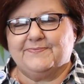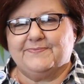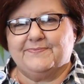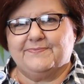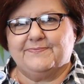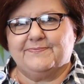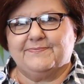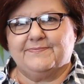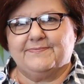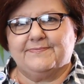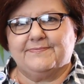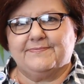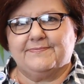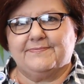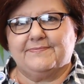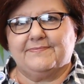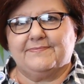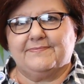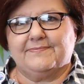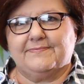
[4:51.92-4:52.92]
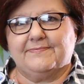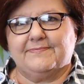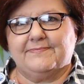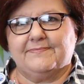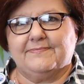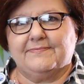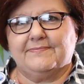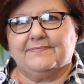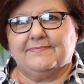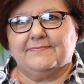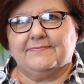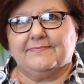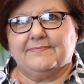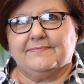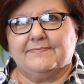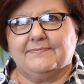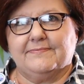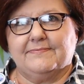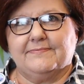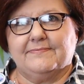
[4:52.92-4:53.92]

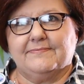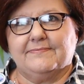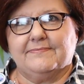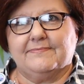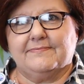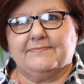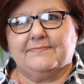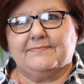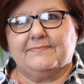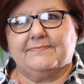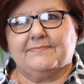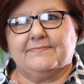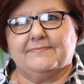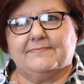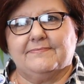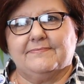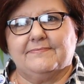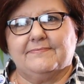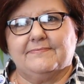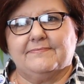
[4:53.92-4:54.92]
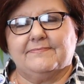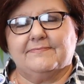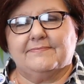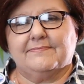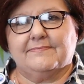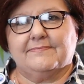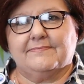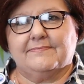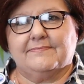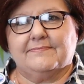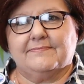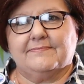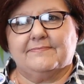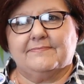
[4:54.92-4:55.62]
[no speech]